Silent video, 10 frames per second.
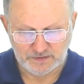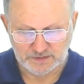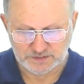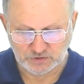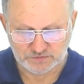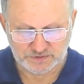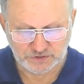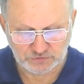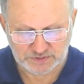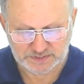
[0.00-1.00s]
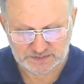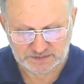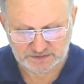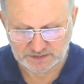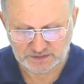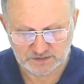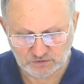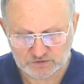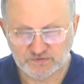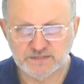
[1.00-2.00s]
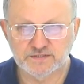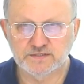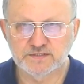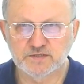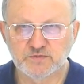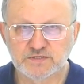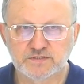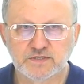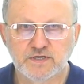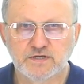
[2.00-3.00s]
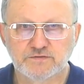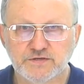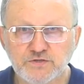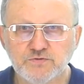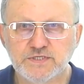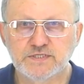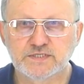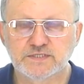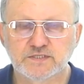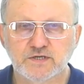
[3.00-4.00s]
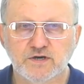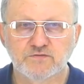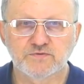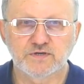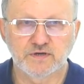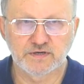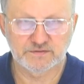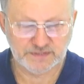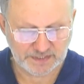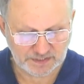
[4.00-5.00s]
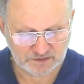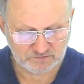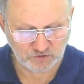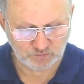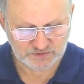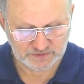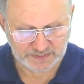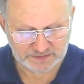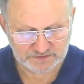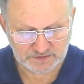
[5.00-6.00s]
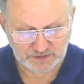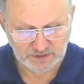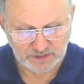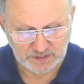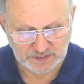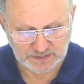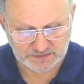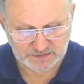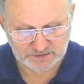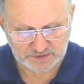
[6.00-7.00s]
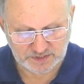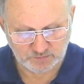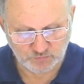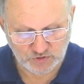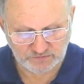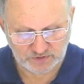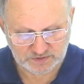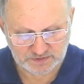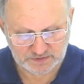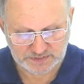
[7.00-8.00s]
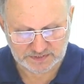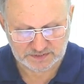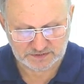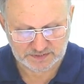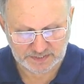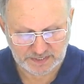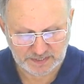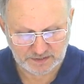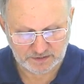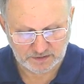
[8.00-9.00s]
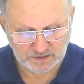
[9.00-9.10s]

So the new distance is not 20 centimeters. The new distance of the candle from the lens is the previous distance A